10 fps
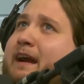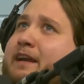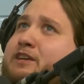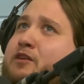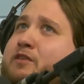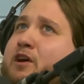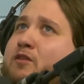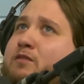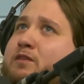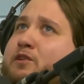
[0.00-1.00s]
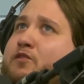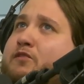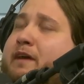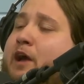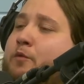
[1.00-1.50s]
I don't know.
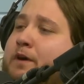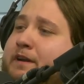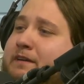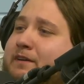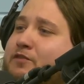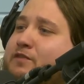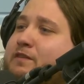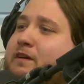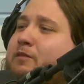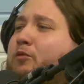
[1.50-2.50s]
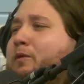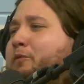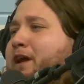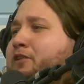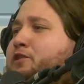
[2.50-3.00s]
Usually, I would just to. Well,
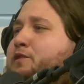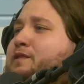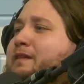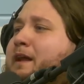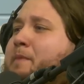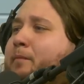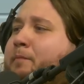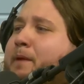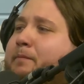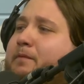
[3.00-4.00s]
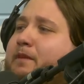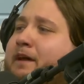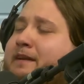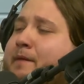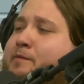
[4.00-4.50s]
what I'll do is a lot of people, people, a
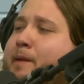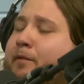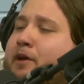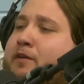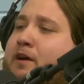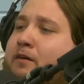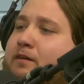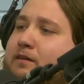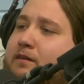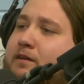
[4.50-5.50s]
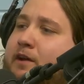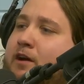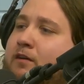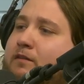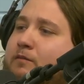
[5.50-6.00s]
lot of times, people don't know. You
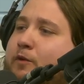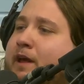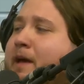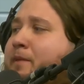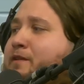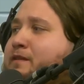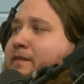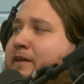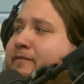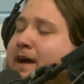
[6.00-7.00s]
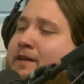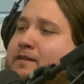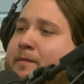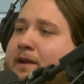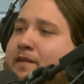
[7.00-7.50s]
know what happens is they find
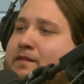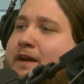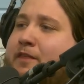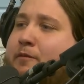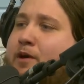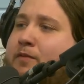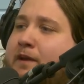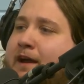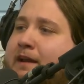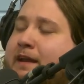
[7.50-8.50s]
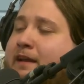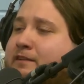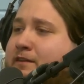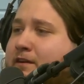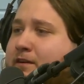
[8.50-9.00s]
something on the side of the road that got
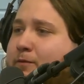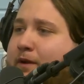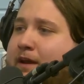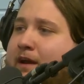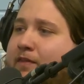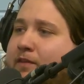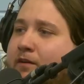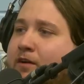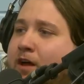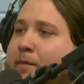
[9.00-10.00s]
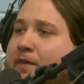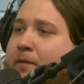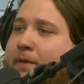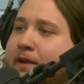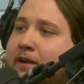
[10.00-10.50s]
hit or whatnot, and they'll call me.
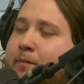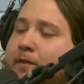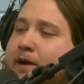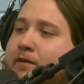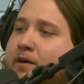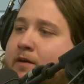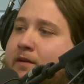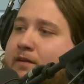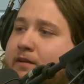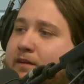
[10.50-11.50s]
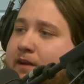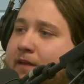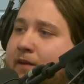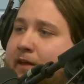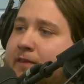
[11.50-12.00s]
They'll pick it up without knowing.
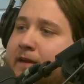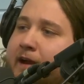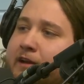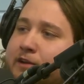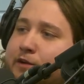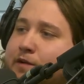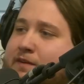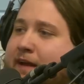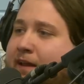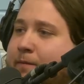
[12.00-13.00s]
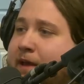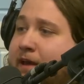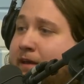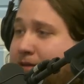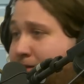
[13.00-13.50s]
And the only thing I could do is tell them,
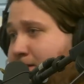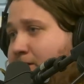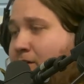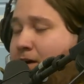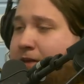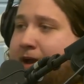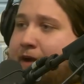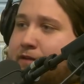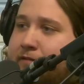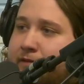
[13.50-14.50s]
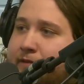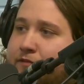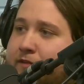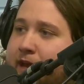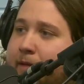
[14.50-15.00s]
"Hey, call the guys over at
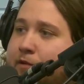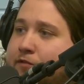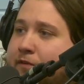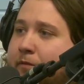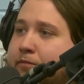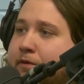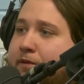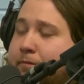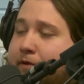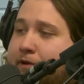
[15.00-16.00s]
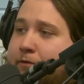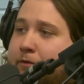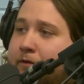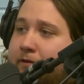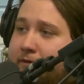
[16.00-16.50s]
Fish and Game. Usually pr- they're pretty
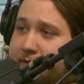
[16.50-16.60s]
cool.